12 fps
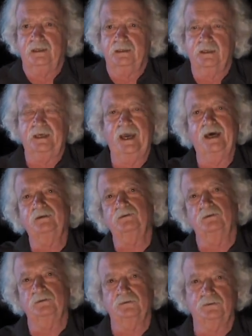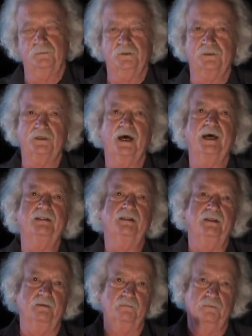The candles beside
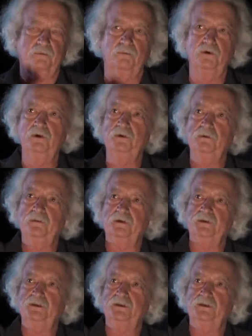them threw their